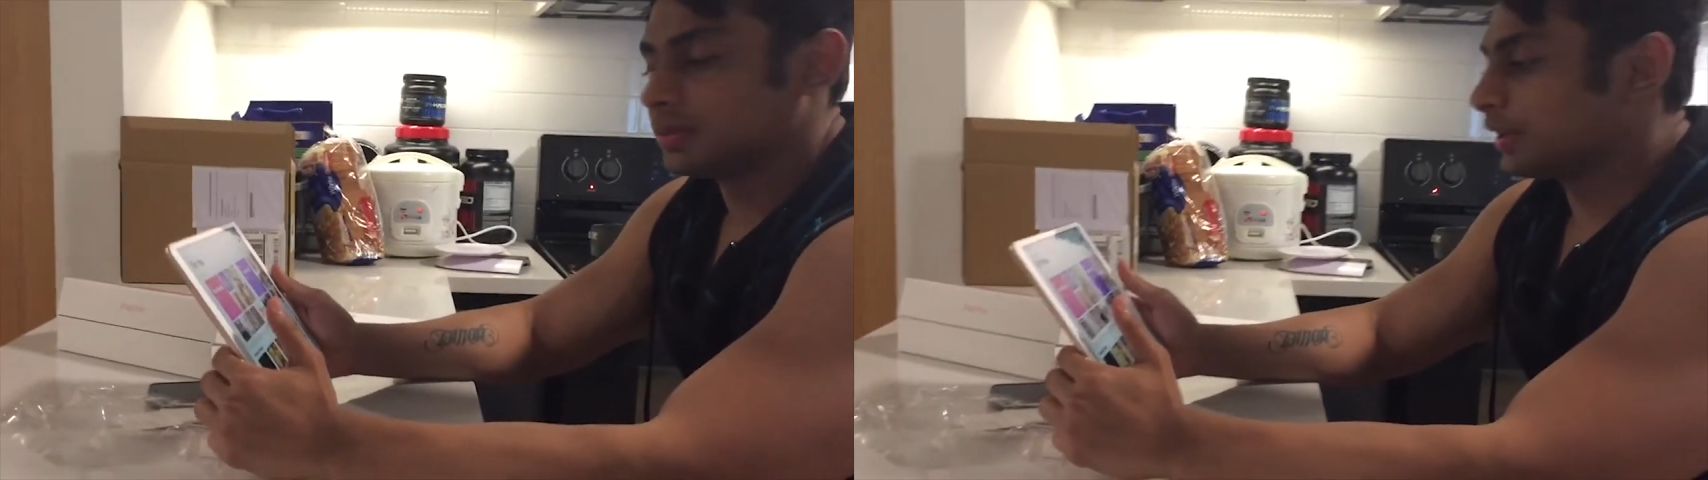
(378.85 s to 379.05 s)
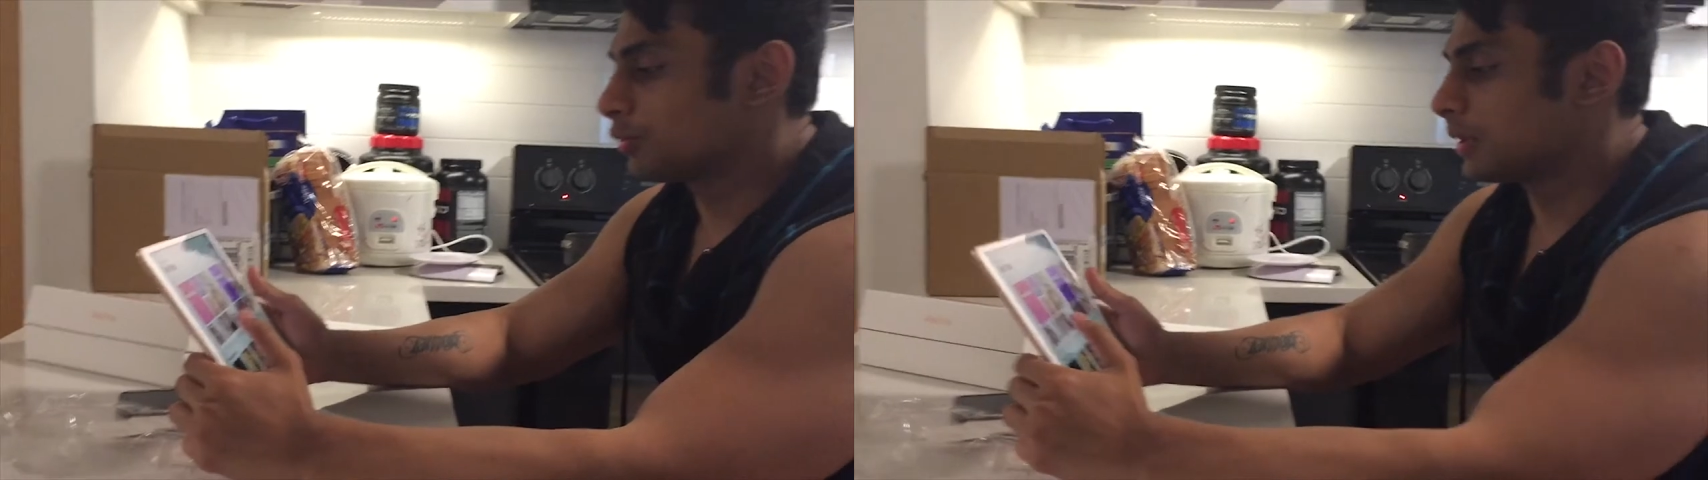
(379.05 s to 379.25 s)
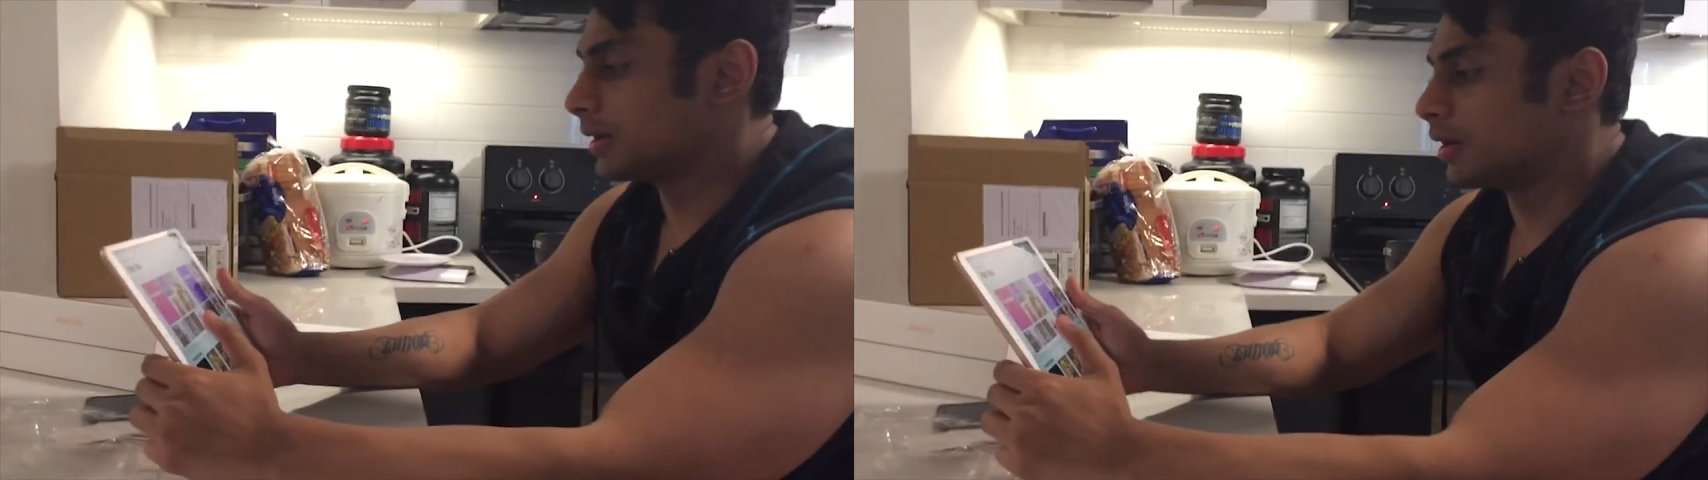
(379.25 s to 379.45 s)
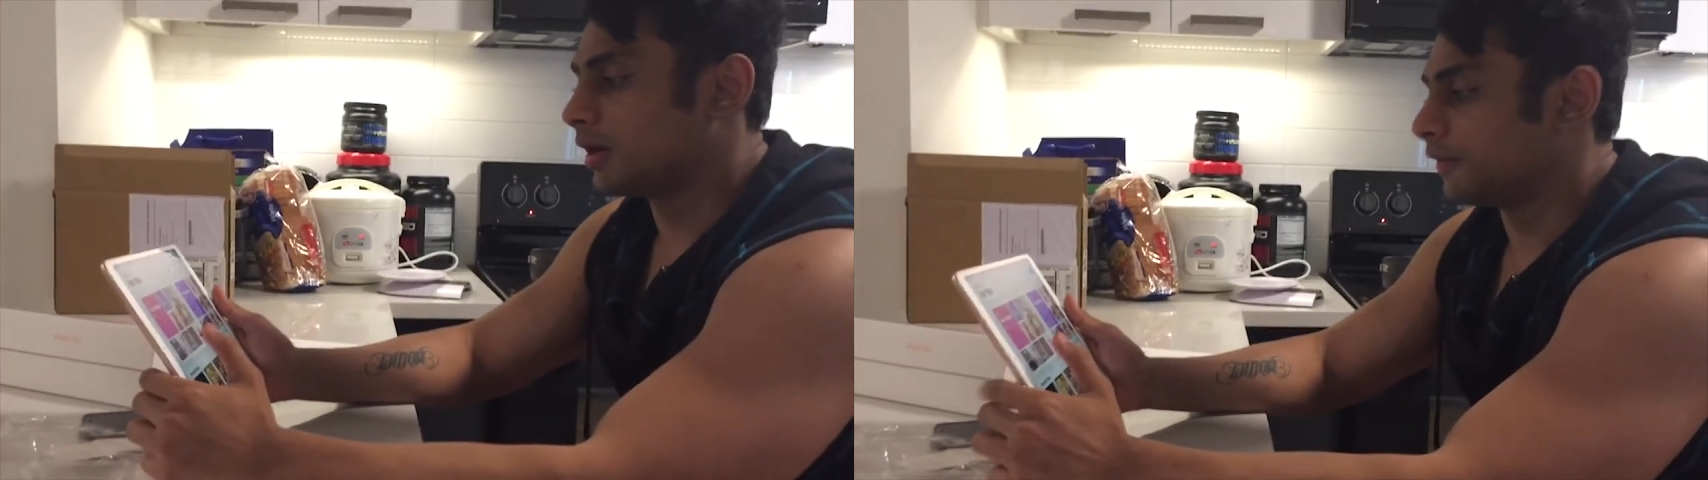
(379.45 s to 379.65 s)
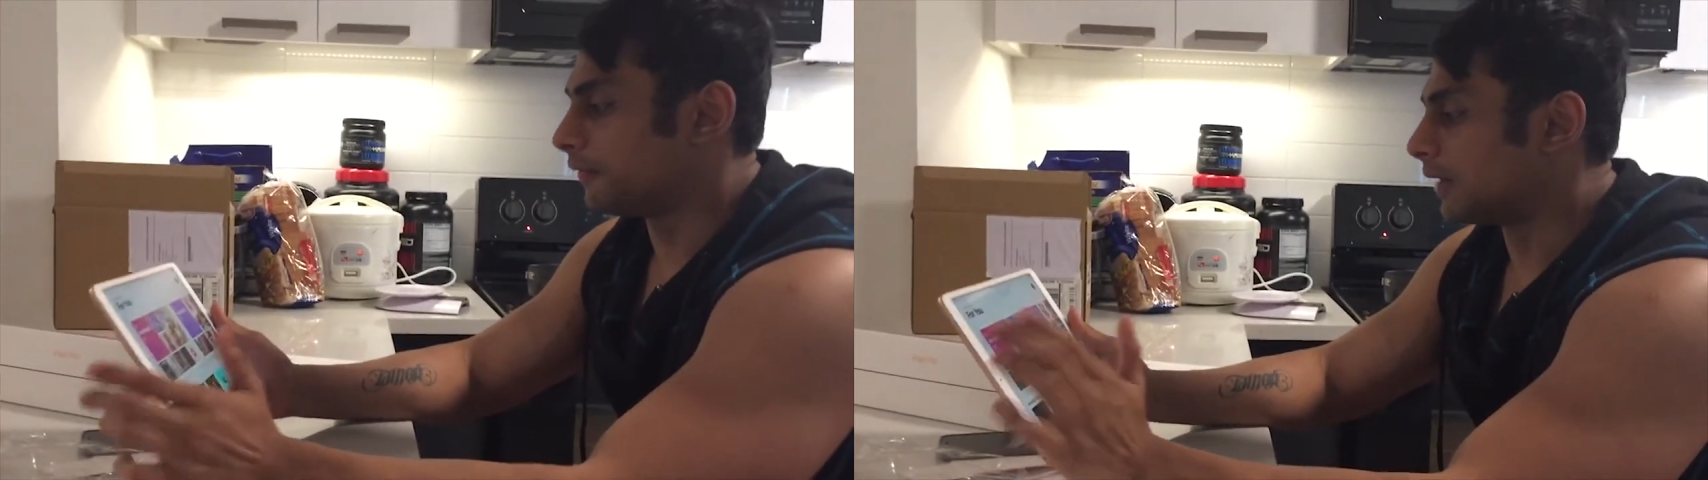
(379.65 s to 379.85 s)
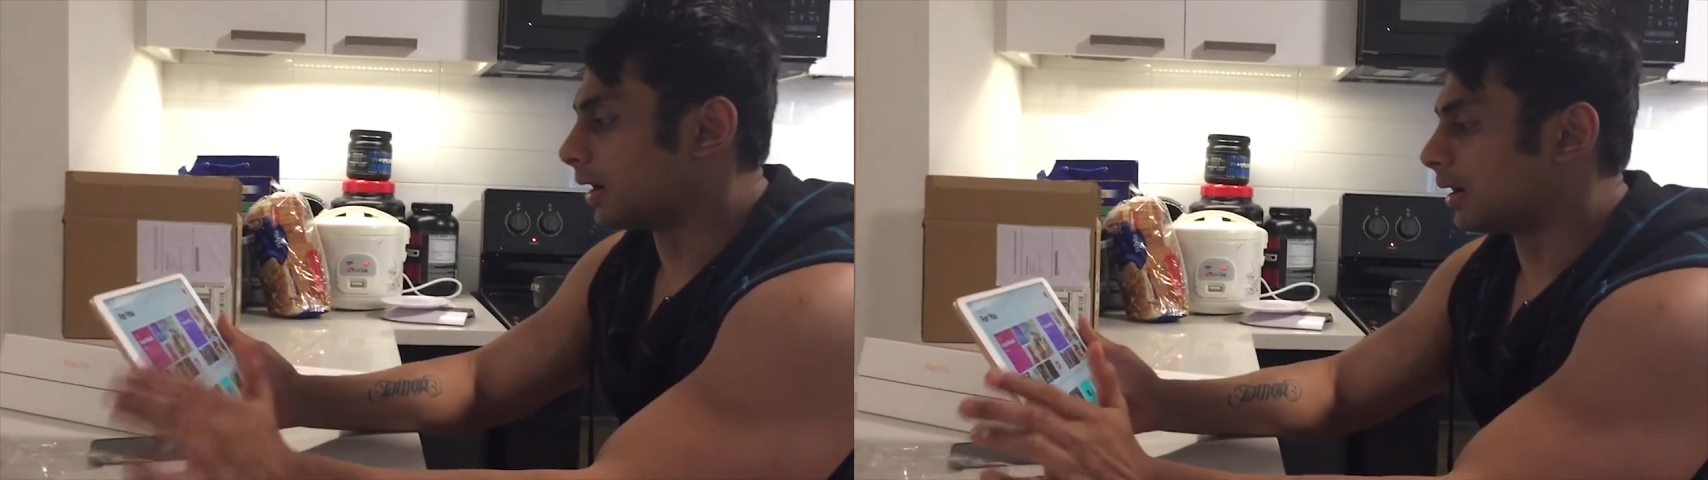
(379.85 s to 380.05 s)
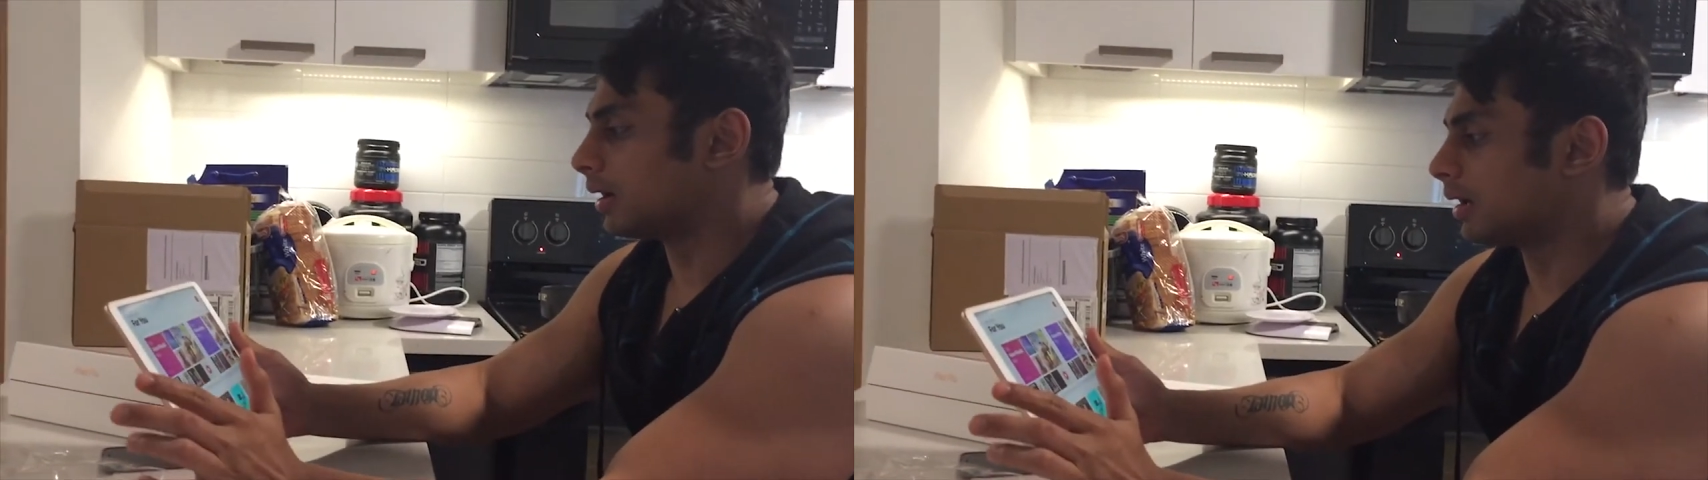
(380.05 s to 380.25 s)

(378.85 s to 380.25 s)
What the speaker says: This one, oh fuck.